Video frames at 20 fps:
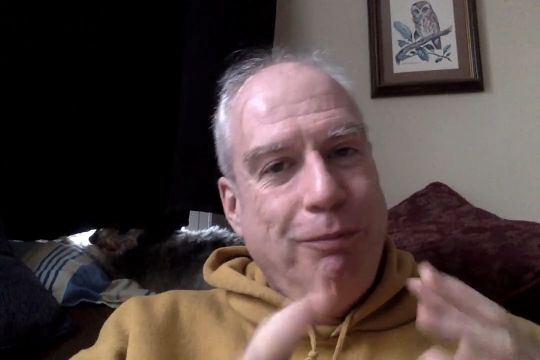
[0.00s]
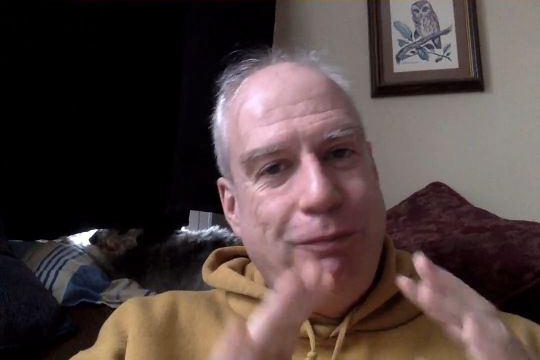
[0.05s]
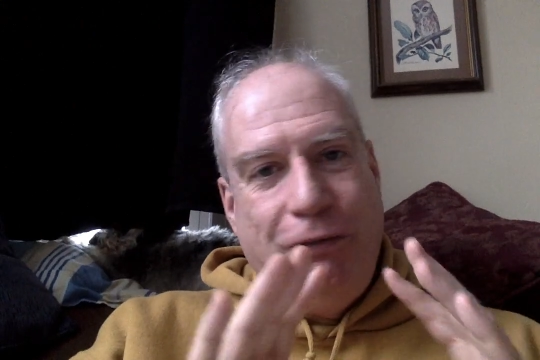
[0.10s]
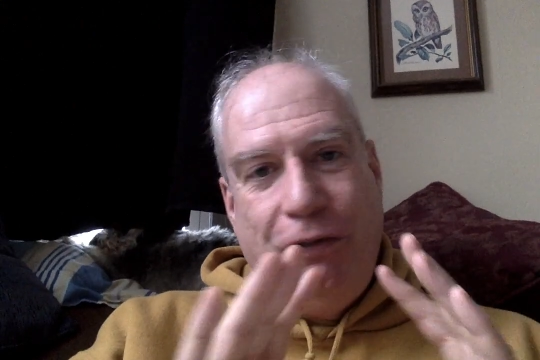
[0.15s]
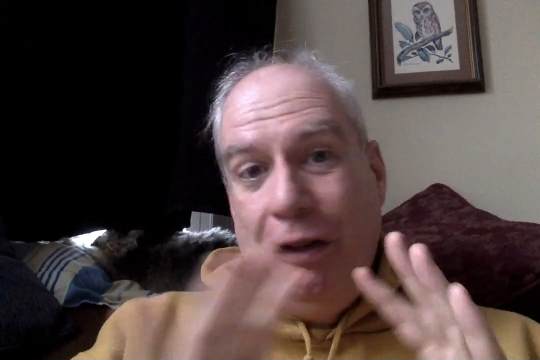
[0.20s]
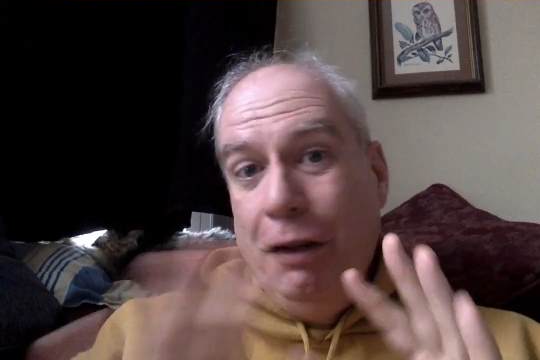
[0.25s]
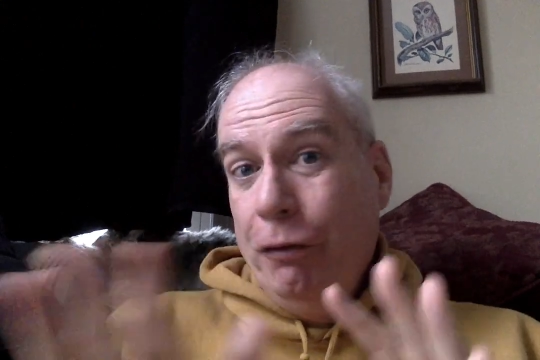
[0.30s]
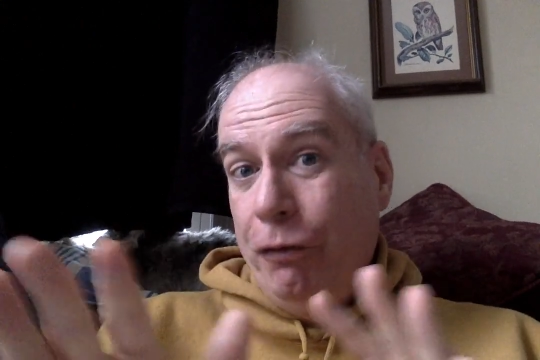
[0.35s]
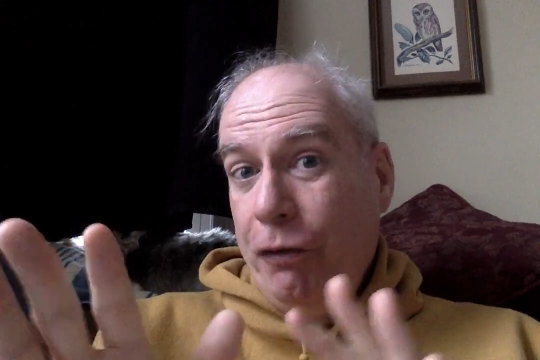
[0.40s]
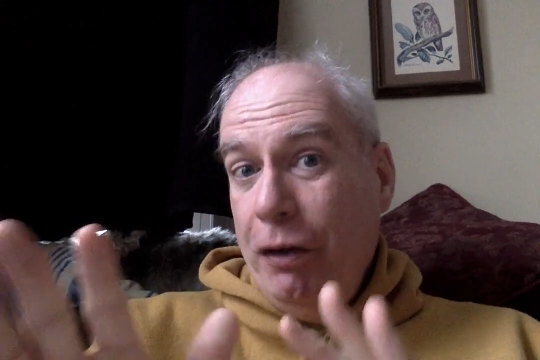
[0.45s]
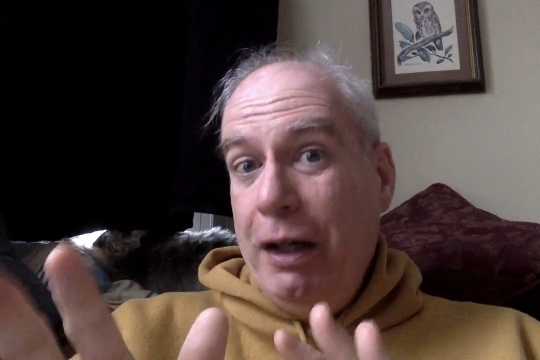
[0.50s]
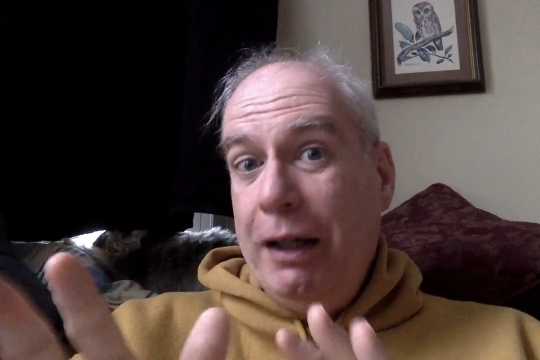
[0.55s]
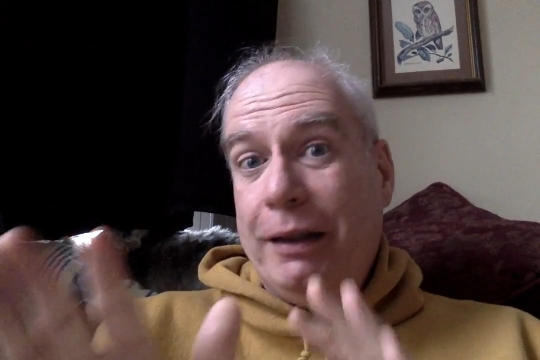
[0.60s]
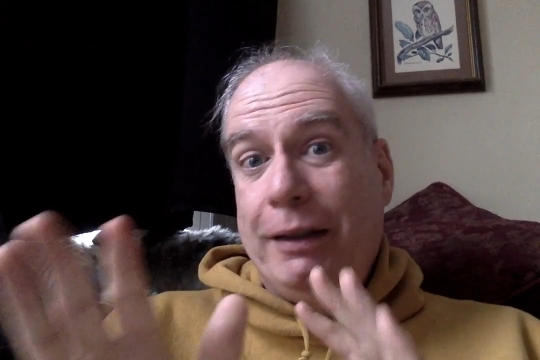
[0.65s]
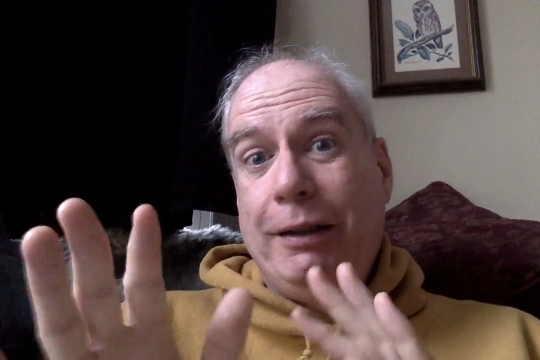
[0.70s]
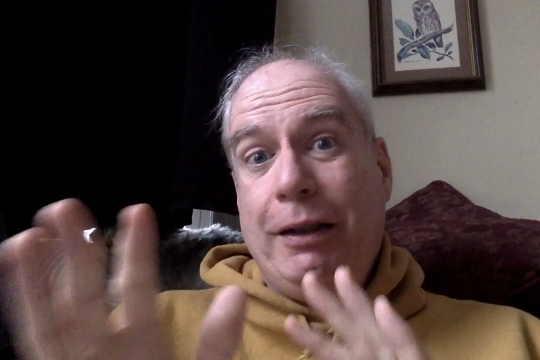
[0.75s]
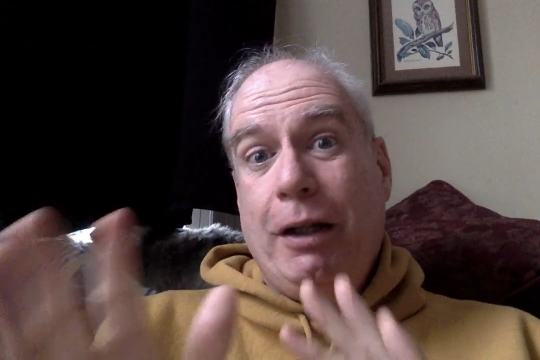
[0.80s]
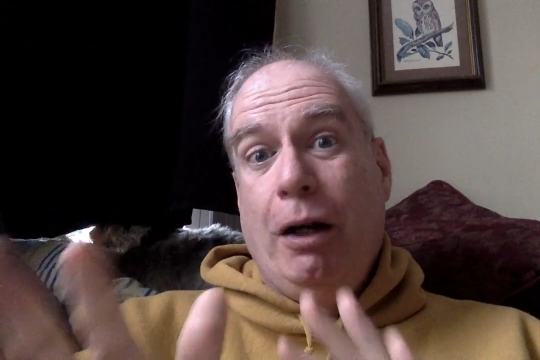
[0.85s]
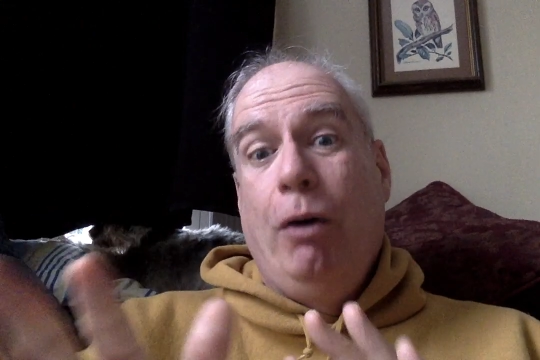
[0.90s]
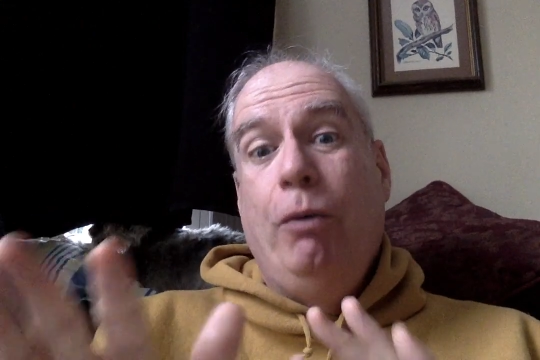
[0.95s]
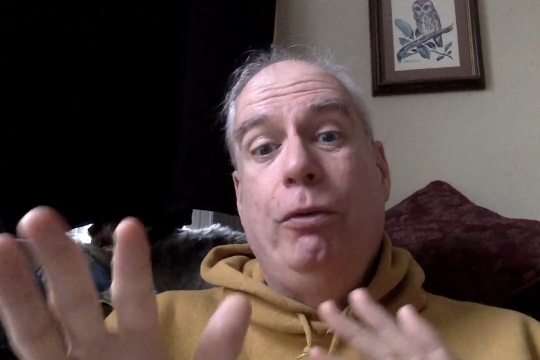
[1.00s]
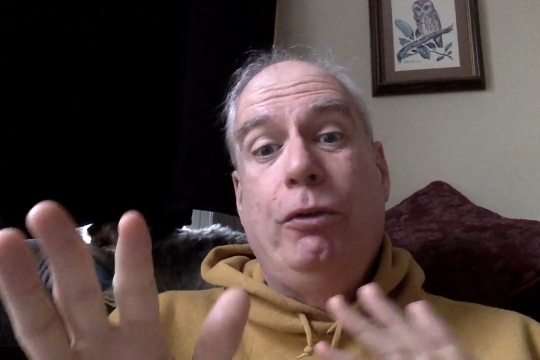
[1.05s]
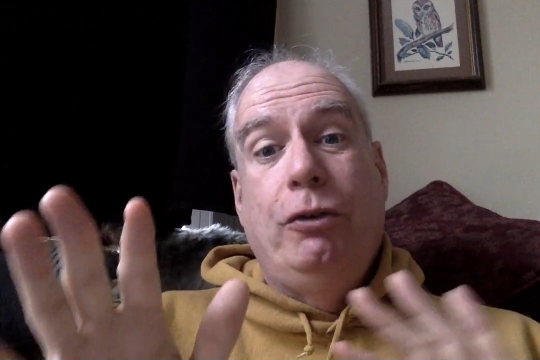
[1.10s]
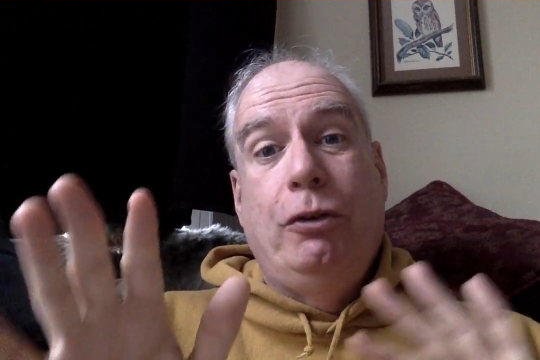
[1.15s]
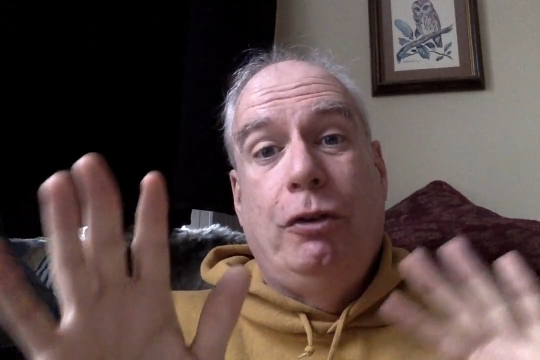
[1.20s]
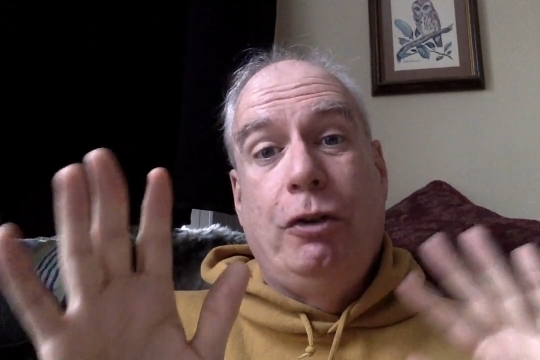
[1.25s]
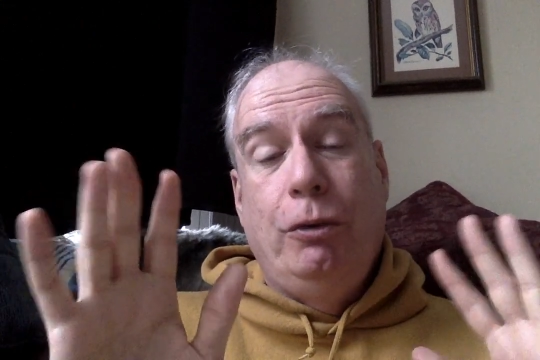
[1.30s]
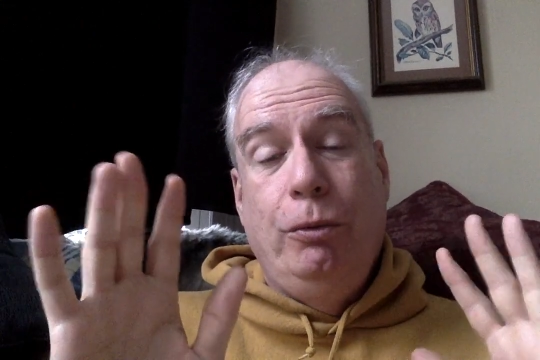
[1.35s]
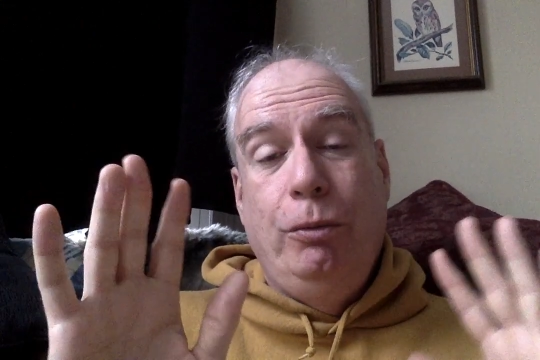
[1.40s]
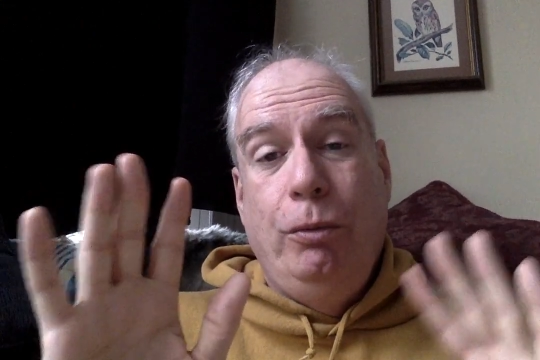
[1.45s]
Feel free to go
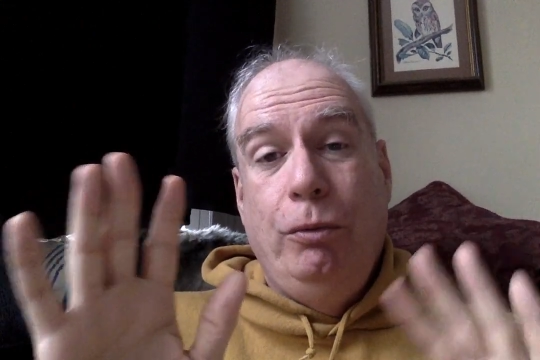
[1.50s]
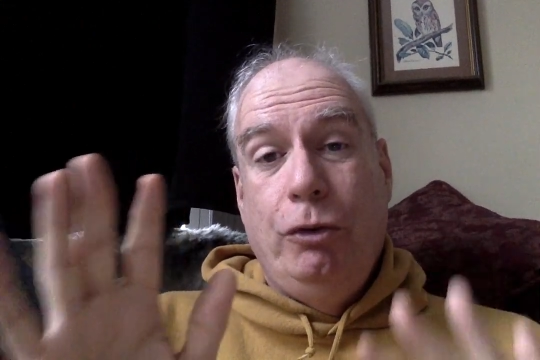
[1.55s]
to,